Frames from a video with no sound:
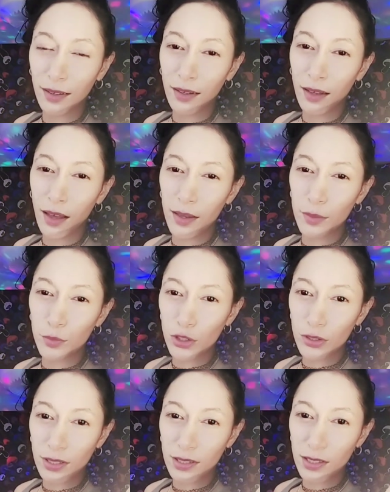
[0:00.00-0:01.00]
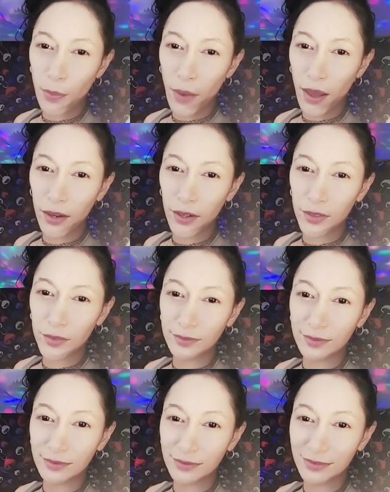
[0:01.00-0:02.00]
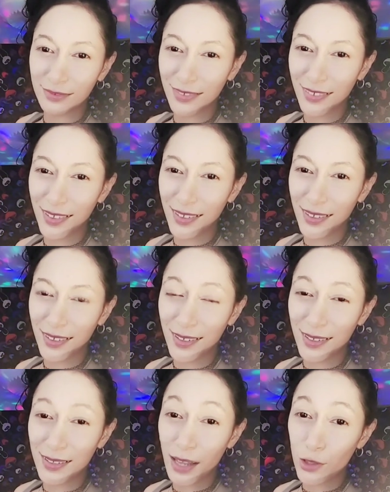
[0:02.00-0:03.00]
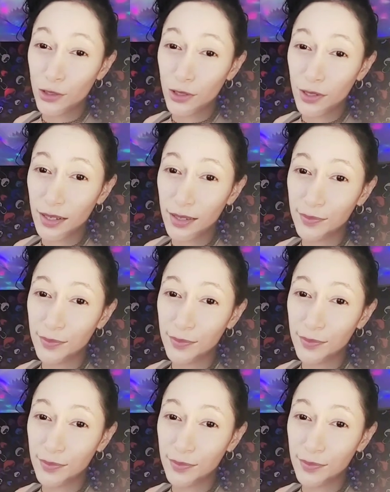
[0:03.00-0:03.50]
i am just inspired naturally